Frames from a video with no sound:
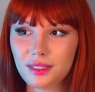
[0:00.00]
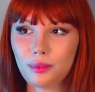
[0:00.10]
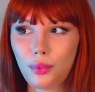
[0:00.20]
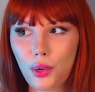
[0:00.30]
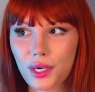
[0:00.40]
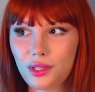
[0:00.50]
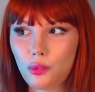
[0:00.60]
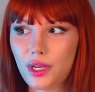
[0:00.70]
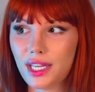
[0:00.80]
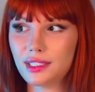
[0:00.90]
born
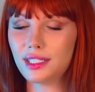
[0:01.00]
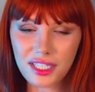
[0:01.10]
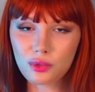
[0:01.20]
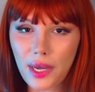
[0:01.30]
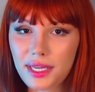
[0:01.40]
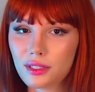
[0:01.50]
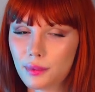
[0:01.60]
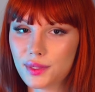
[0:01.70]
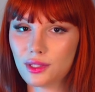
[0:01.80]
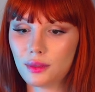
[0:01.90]
with XY
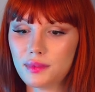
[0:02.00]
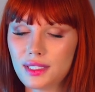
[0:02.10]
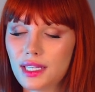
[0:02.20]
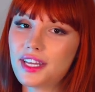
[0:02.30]
chromosomes,